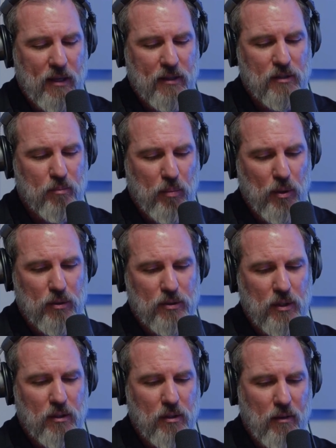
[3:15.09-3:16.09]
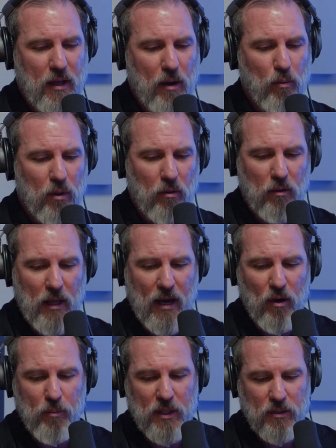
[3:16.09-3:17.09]
this person that will
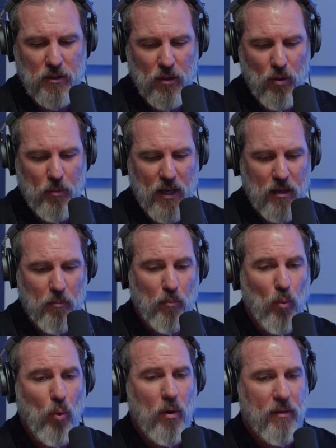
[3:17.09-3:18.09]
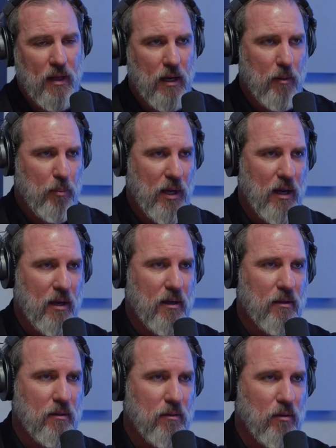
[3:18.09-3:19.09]
allow me to go make more than I'm
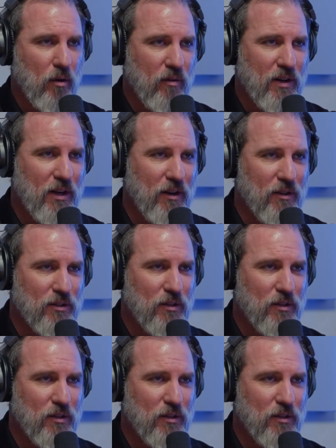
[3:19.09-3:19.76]
paying over here?